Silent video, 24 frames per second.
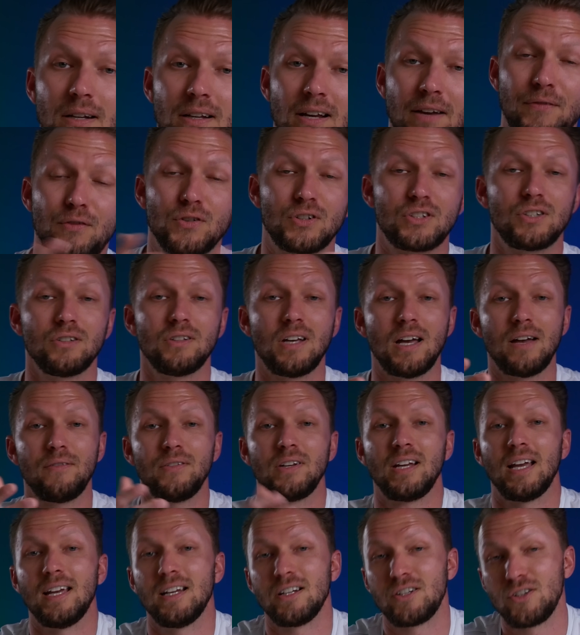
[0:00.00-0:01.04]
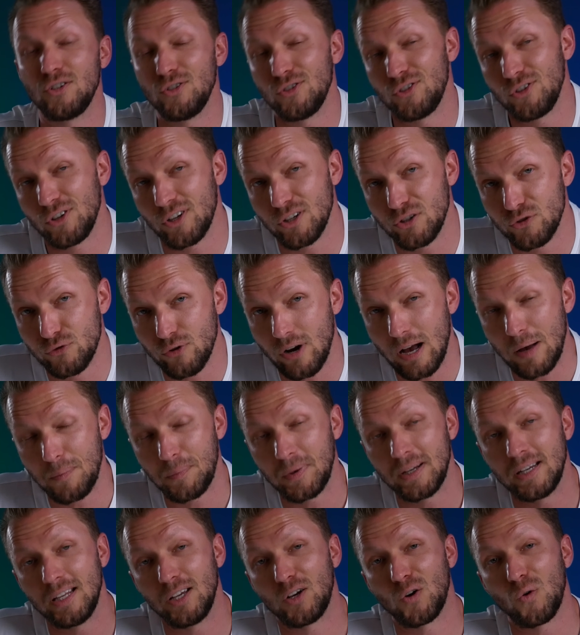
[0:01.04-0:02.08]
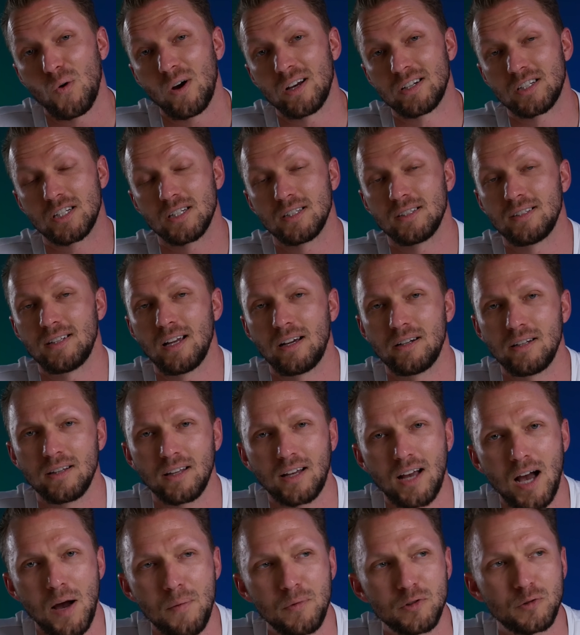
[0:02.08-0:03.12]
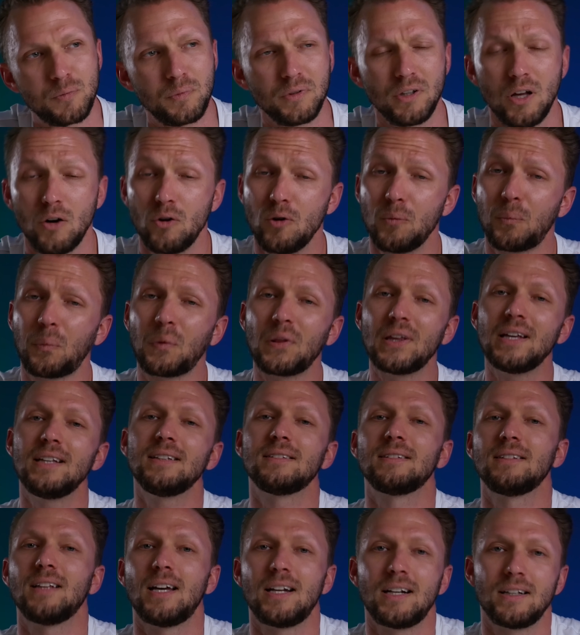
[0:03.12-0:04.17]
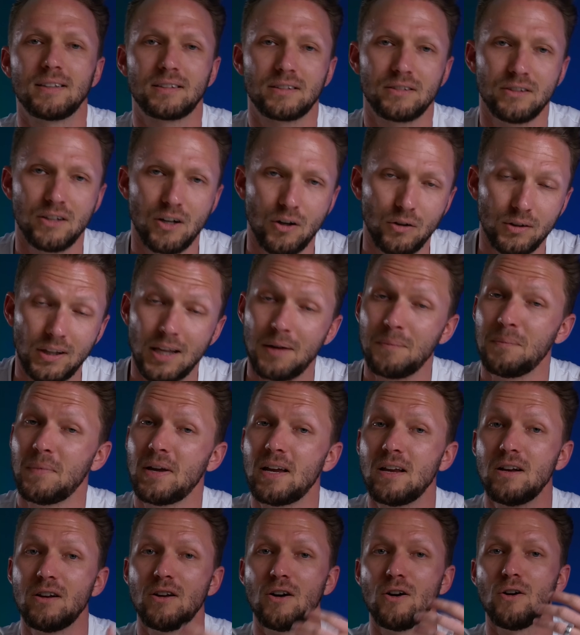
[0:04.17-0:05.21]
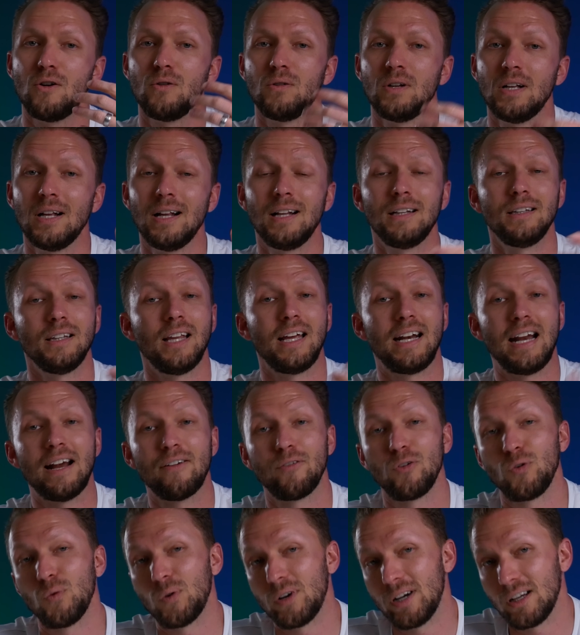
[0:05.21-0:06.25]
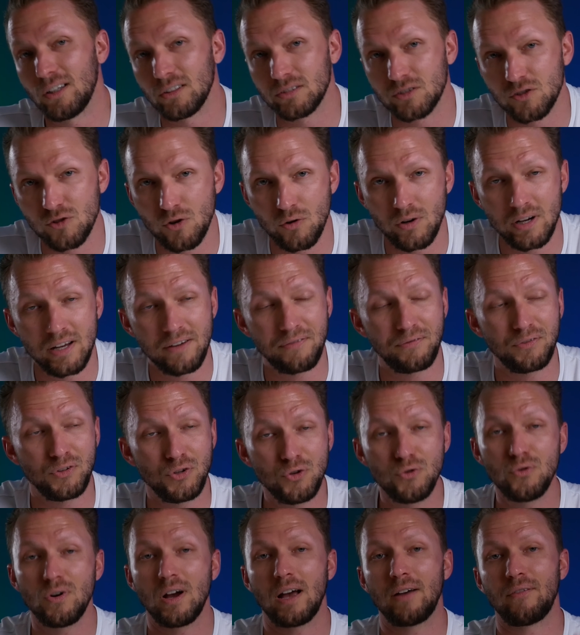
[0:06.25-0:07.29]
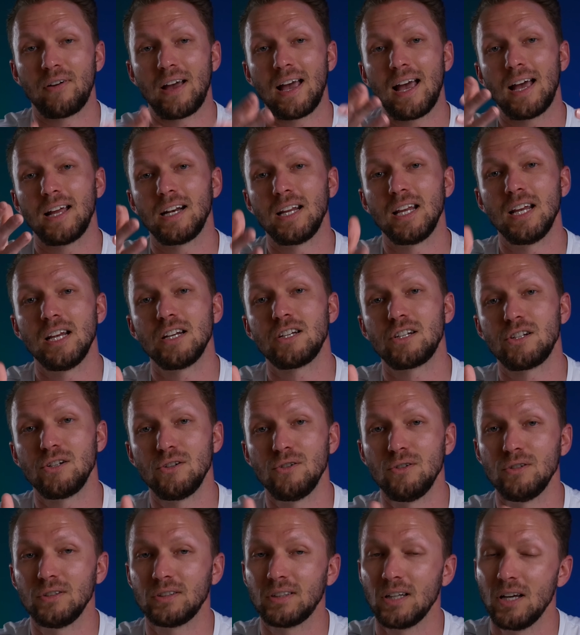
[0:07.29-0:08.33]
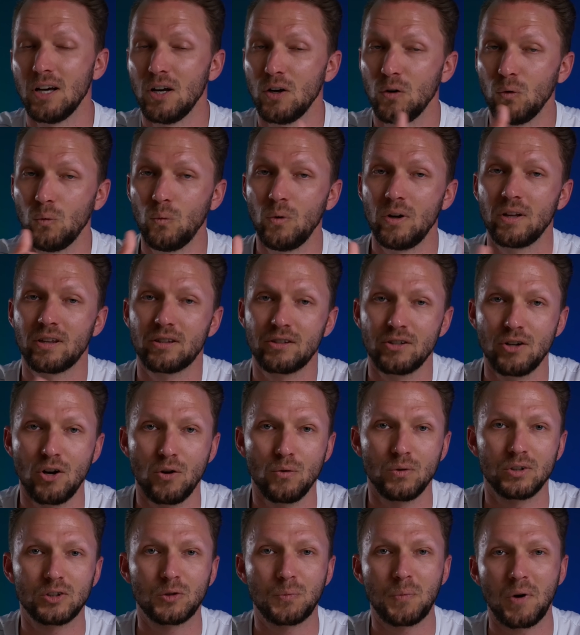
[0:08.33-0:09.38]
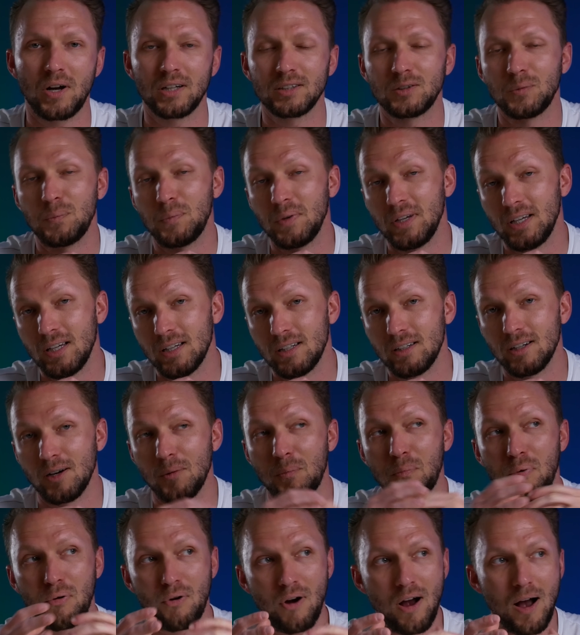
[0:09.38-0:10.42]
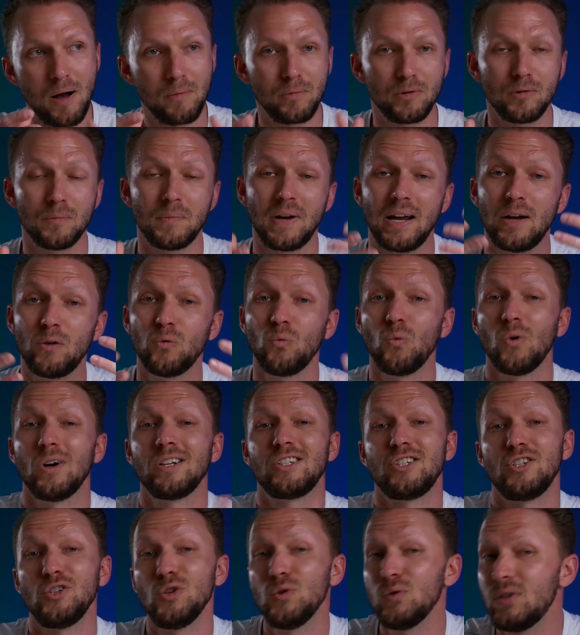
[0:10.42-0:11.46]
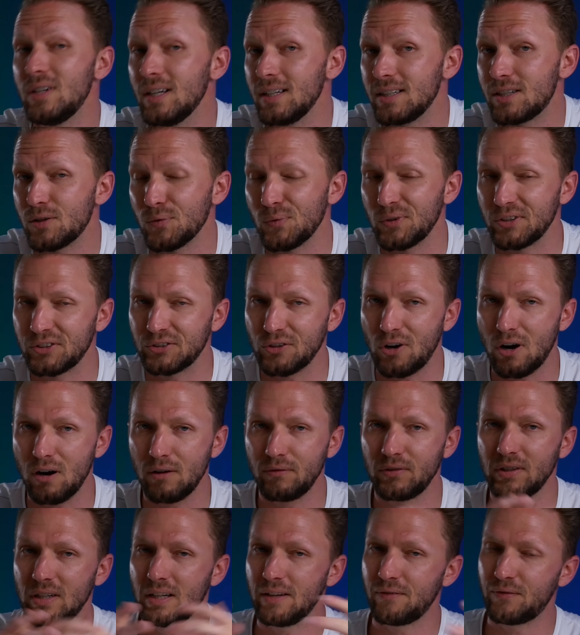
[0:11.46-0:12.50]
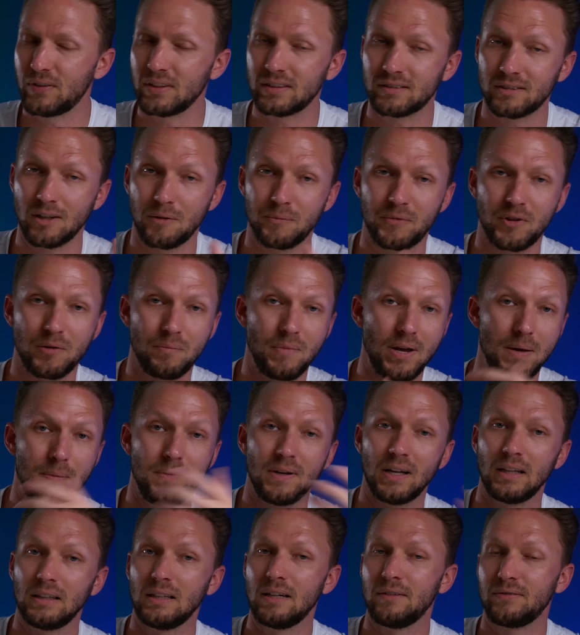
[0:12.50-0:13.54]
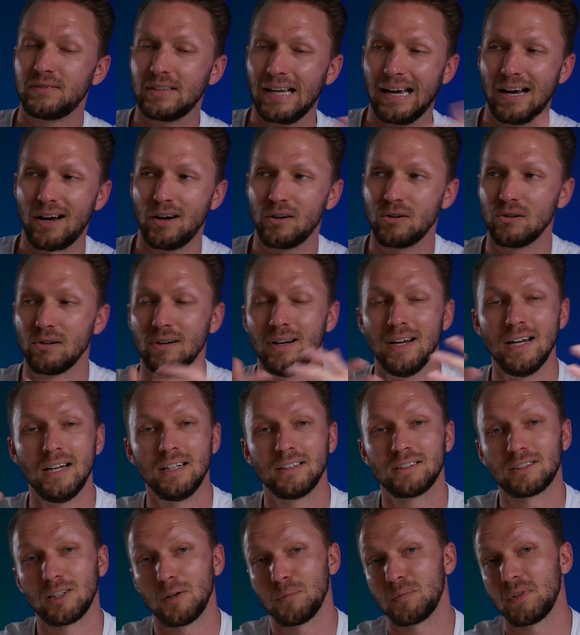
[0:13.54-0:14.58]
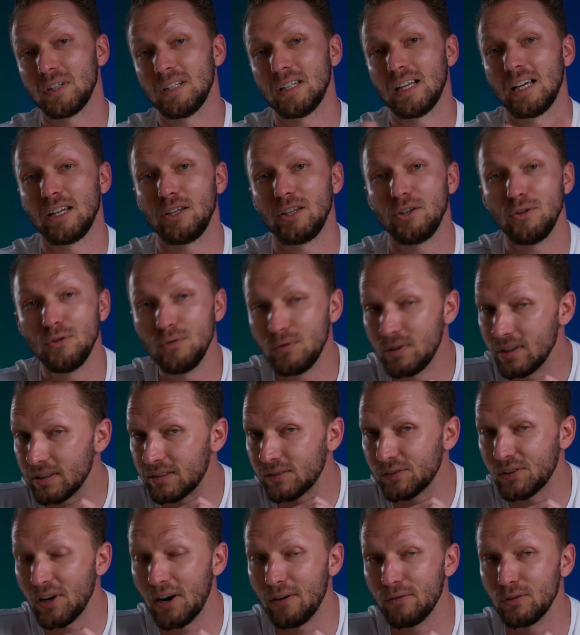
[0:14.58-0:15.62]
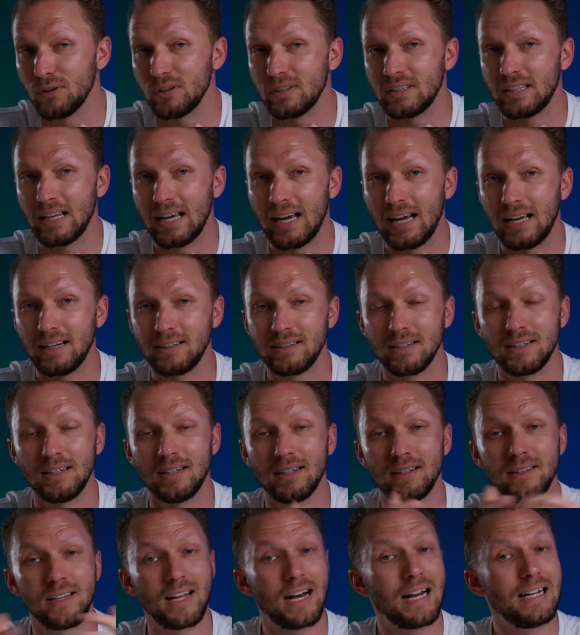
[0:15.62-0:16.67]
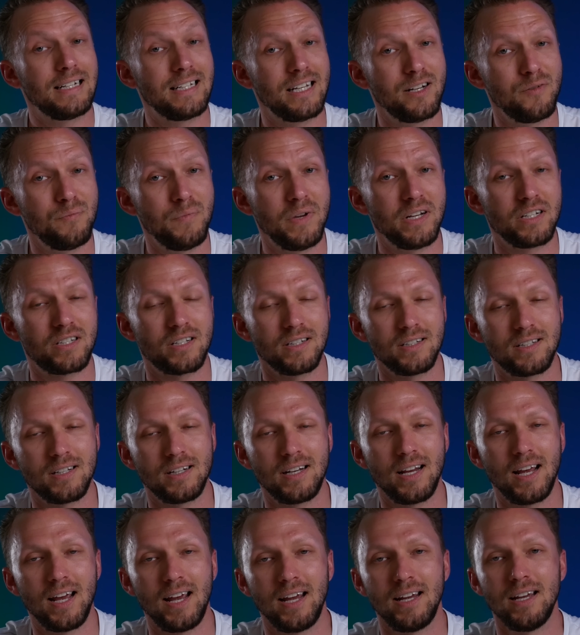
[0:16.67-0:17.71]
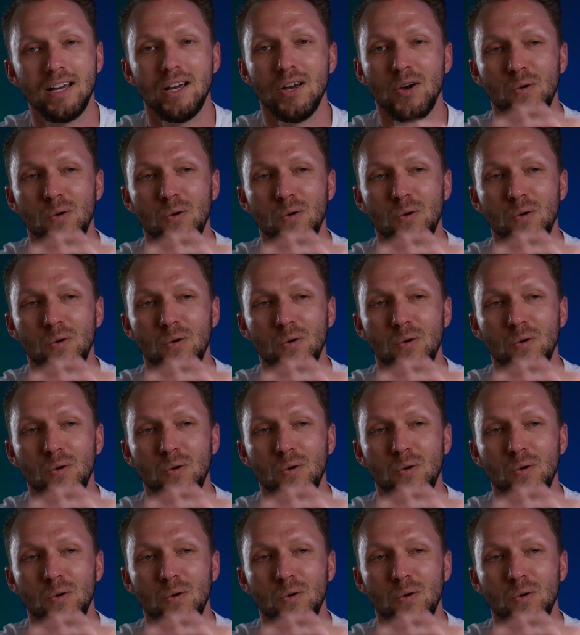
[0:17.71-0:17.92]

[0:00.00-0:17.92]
If you're still having issues, you can drop any questions down in the comments below and please let us know, let me know, let everyone else know if you have had issues with no response being a problem and what you did to resolve it, if it's something maybe I left out or something that you discovered that, uh, that I didn't mention today